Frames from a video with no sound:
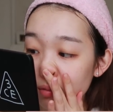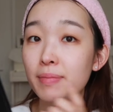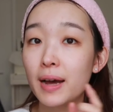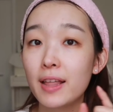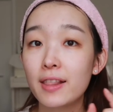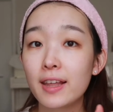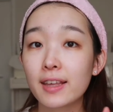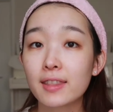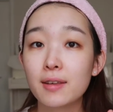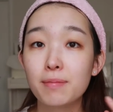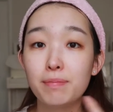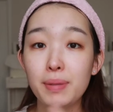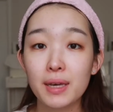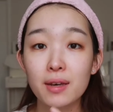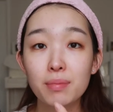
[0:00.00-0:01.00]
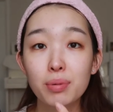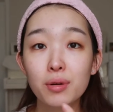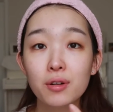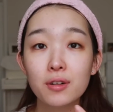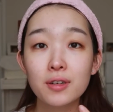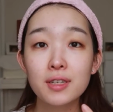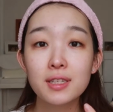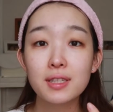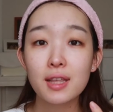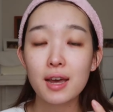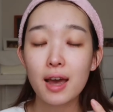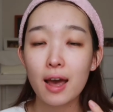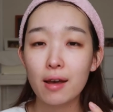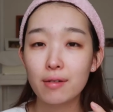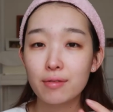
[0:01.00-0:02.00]
but like the bigger pores
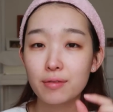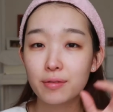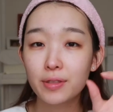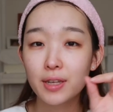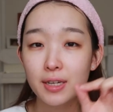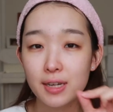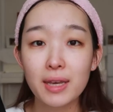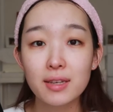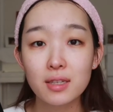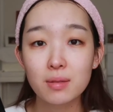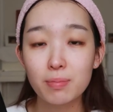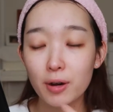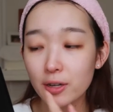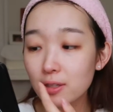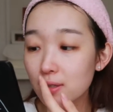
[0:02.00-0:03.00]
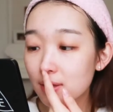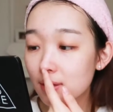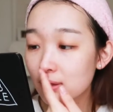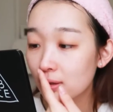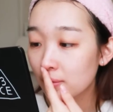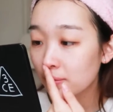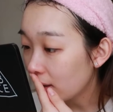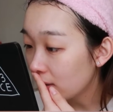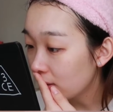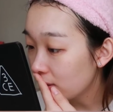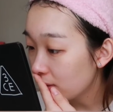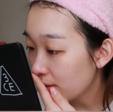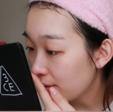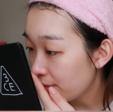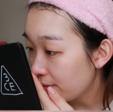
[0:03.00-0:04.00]
that have the bigger spots, I
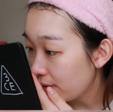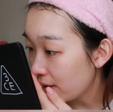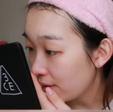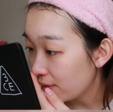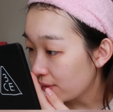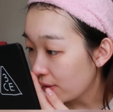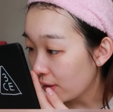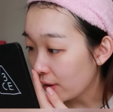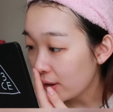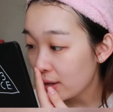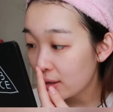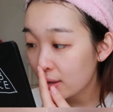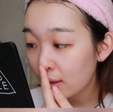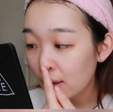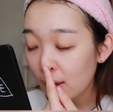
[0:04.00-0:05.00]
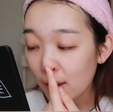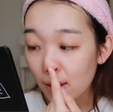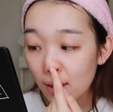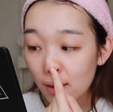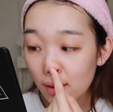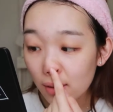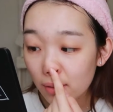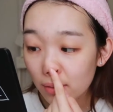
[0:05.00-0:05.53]
don't know if they're very clear.